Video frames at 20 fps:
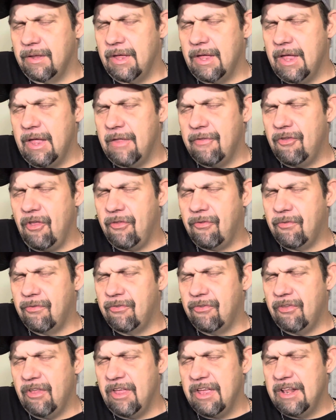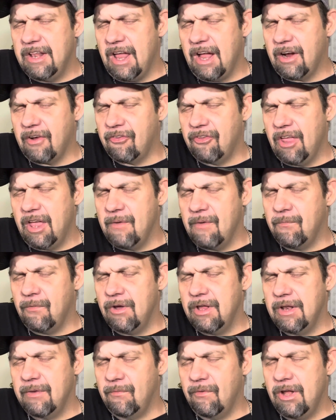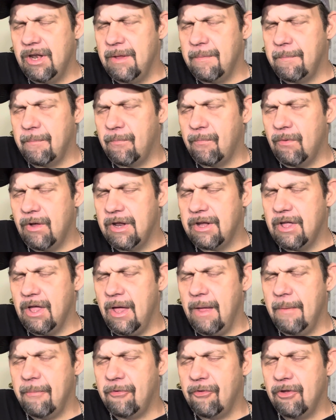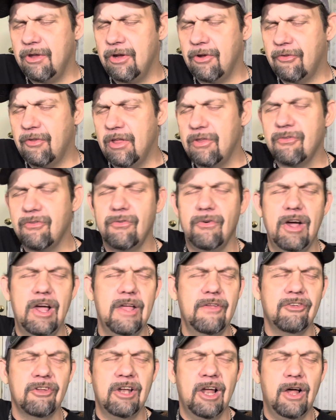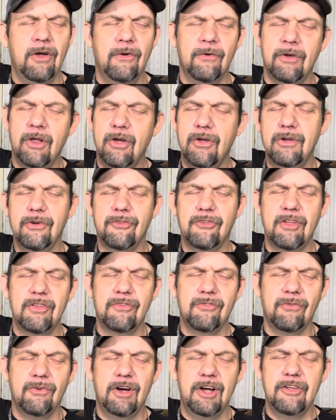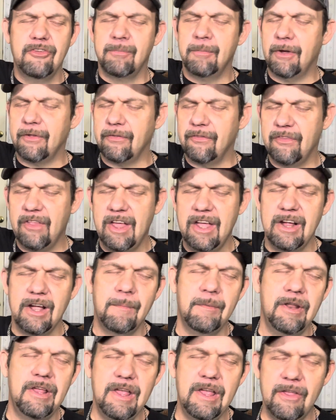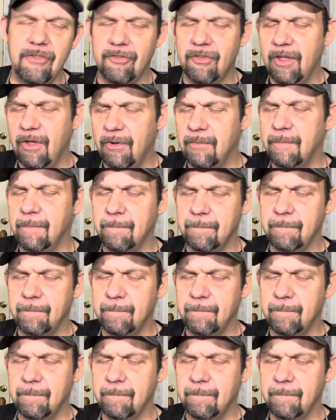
it just, see, like I said, when it comes to your situation, I don't know your situation, but the thing of it is though,